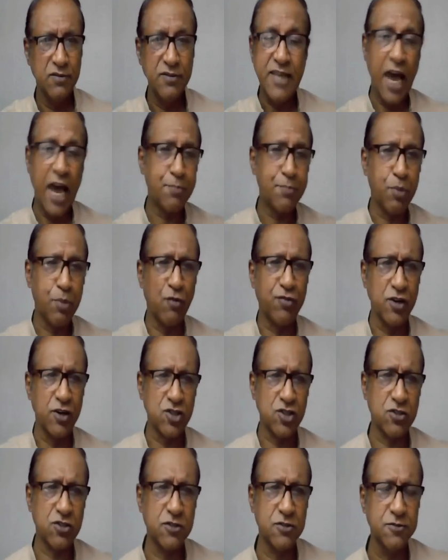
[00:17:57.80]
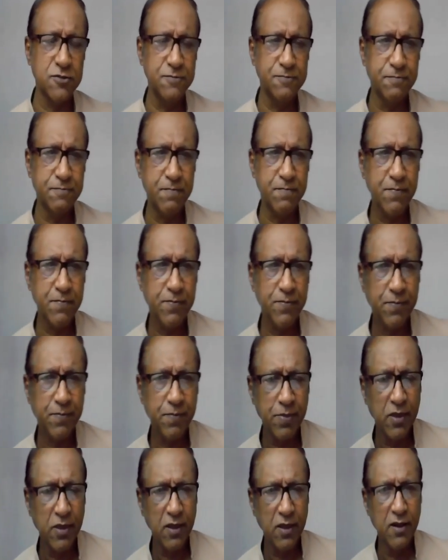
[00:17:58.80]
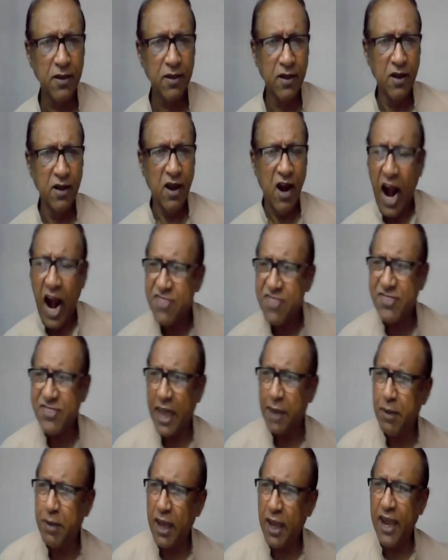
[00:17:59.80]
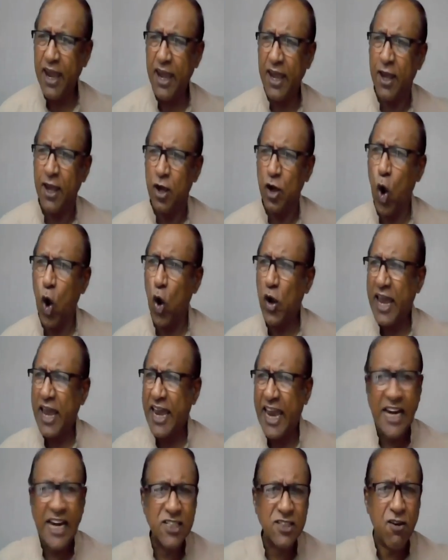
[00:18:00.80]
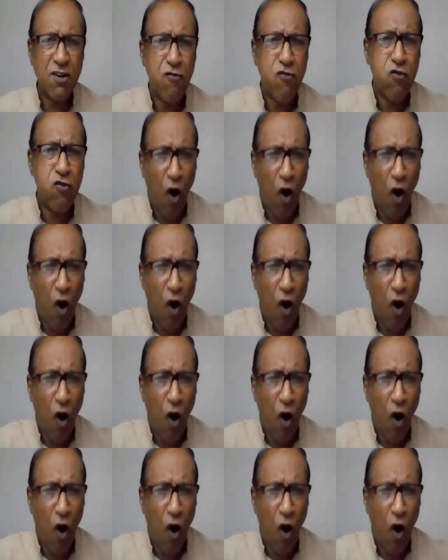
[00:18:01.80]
They are prophets. And they may go against the